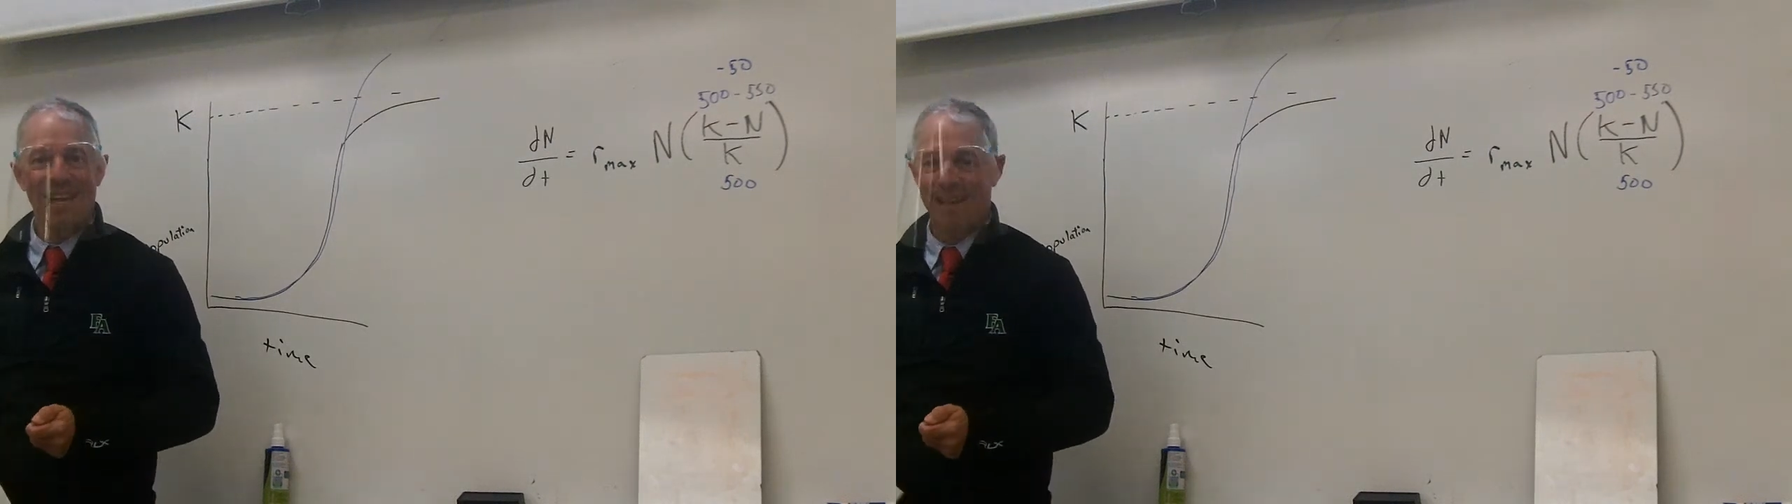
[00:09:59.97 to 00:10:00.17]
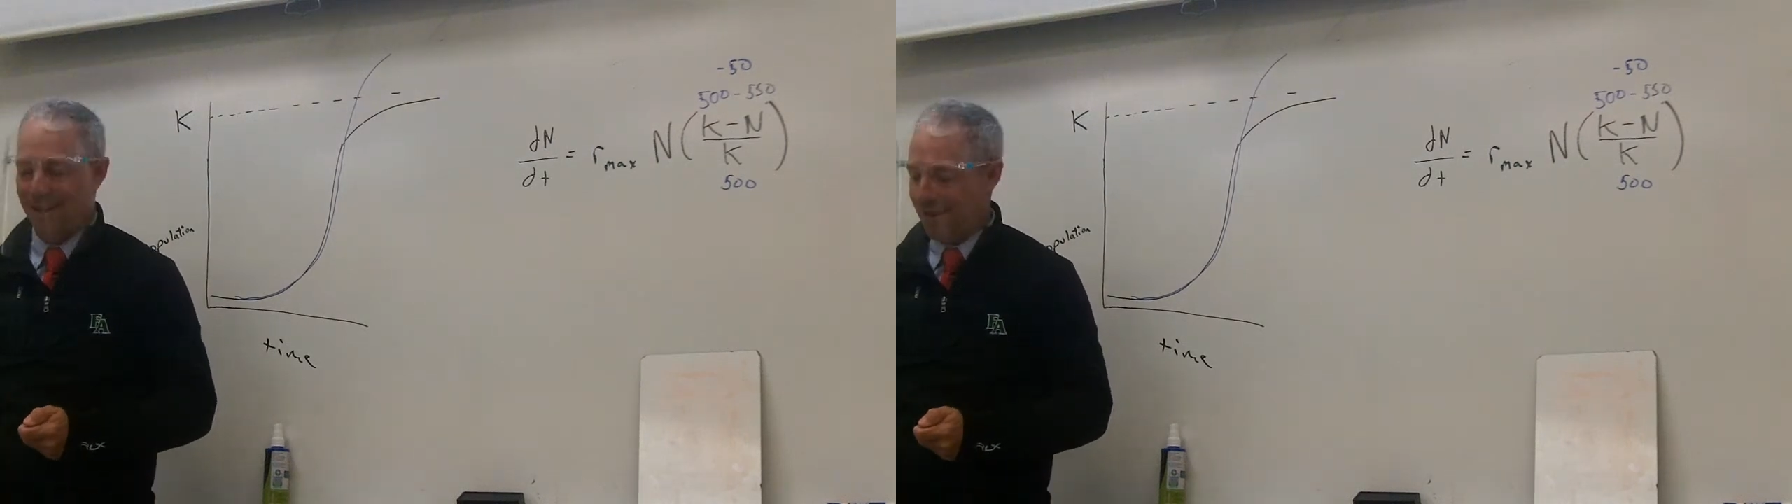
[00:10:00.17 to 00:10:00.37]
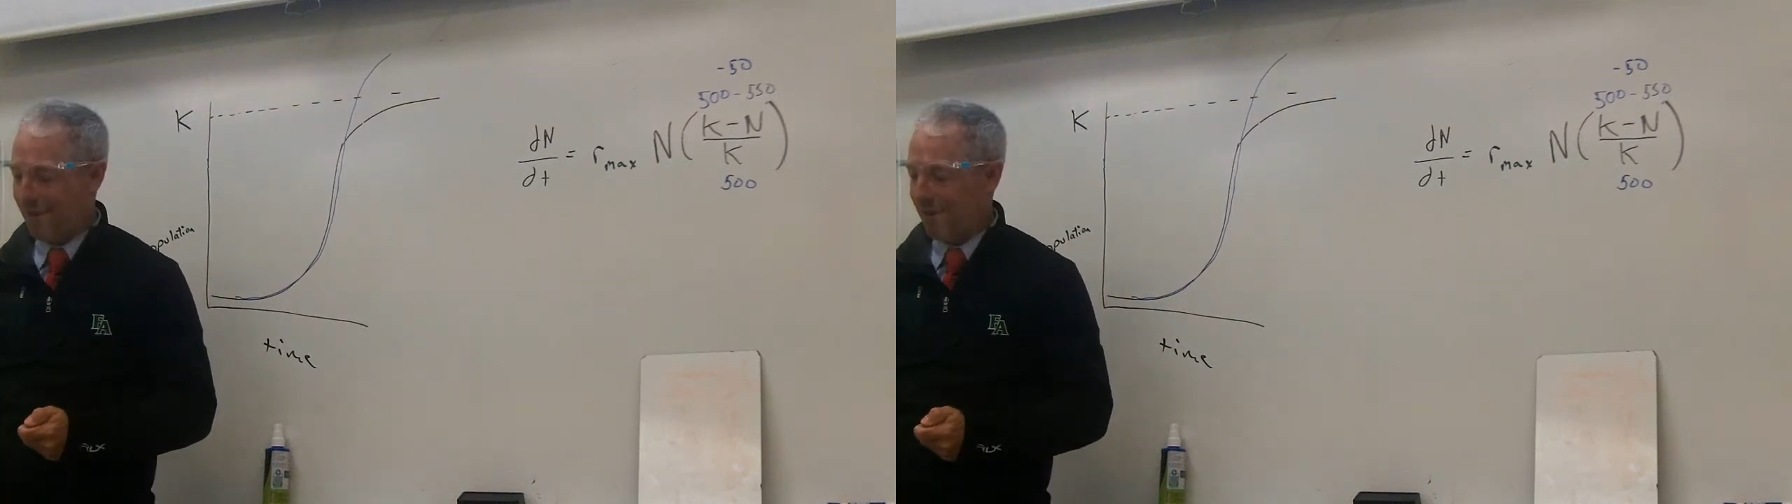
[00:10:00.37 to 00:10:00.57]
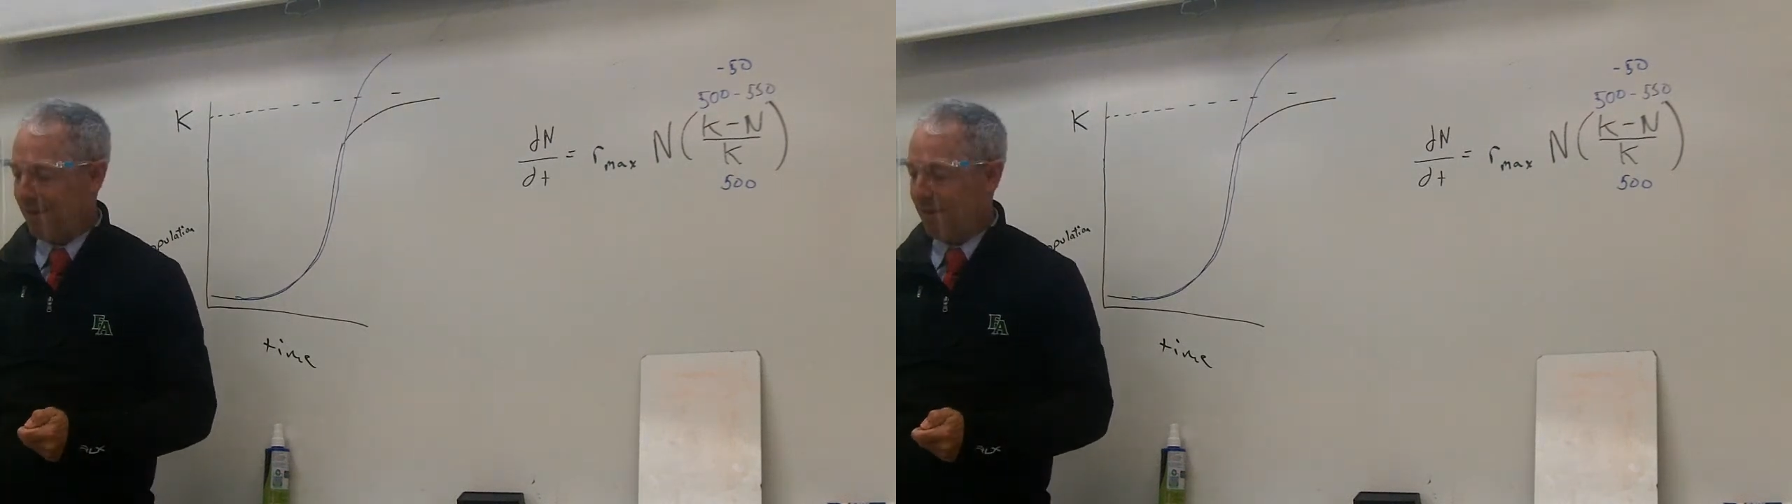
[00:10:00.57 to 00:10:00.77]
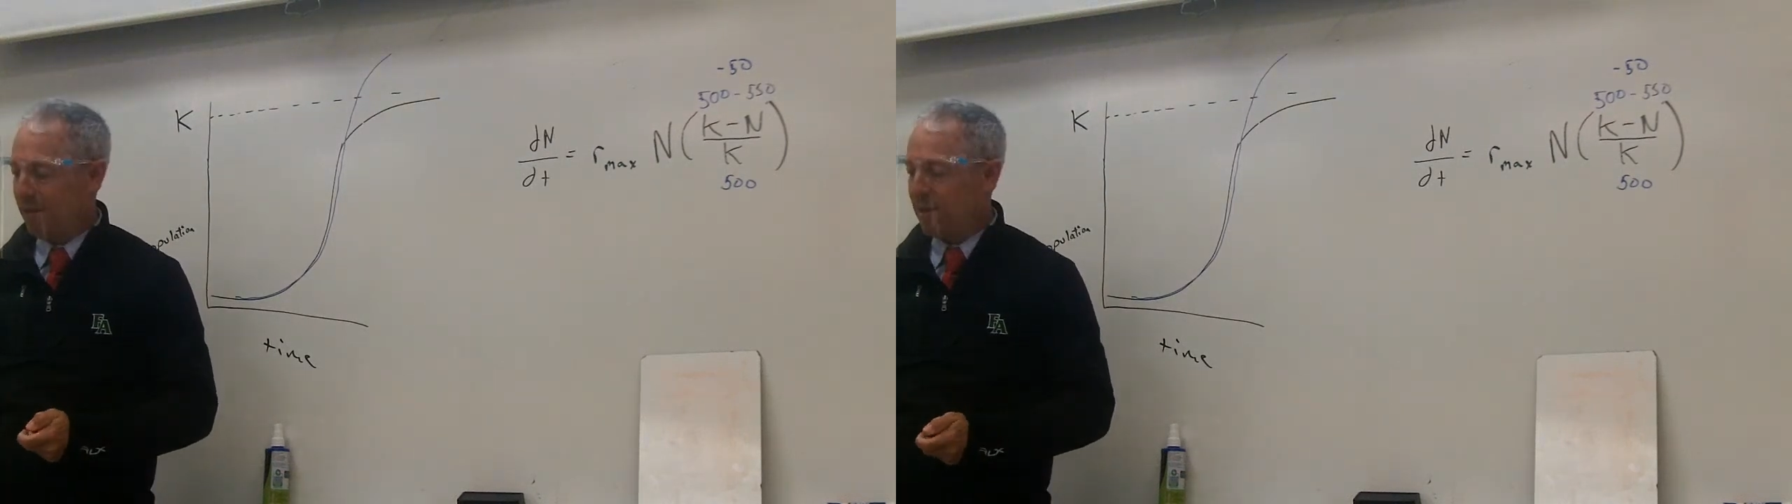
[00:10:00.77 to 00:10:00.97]
Sensing
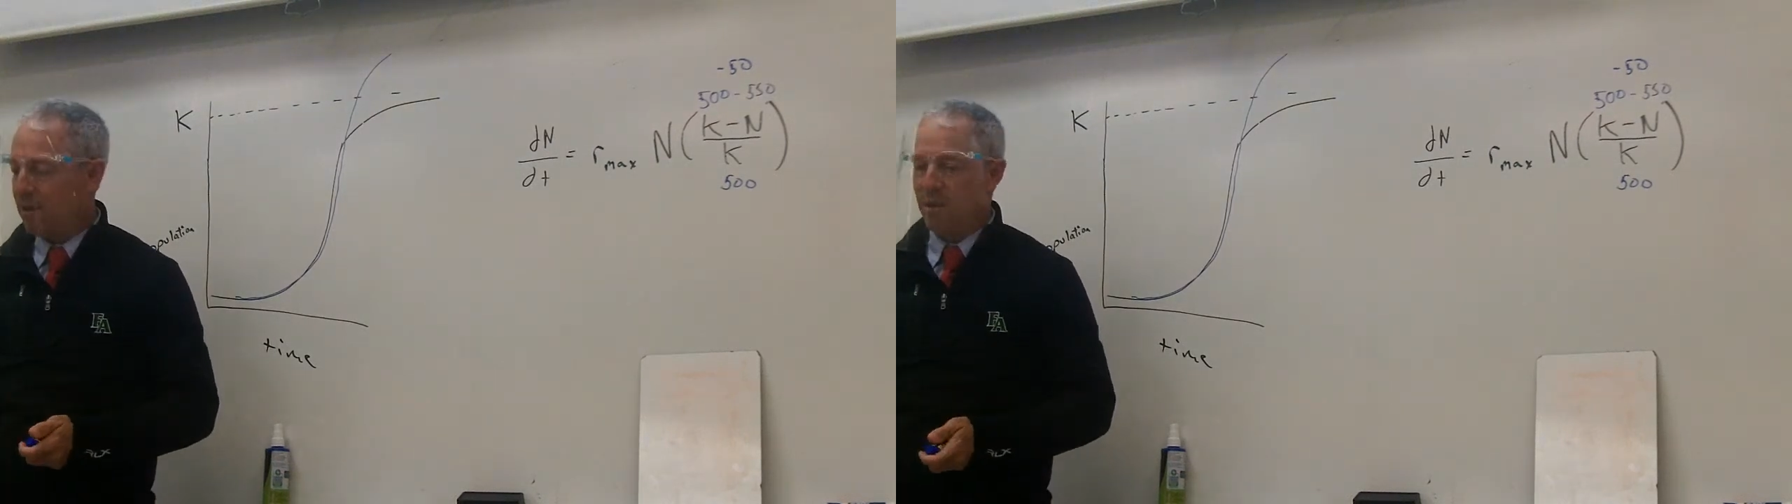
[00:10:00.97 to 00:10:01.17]
Makey.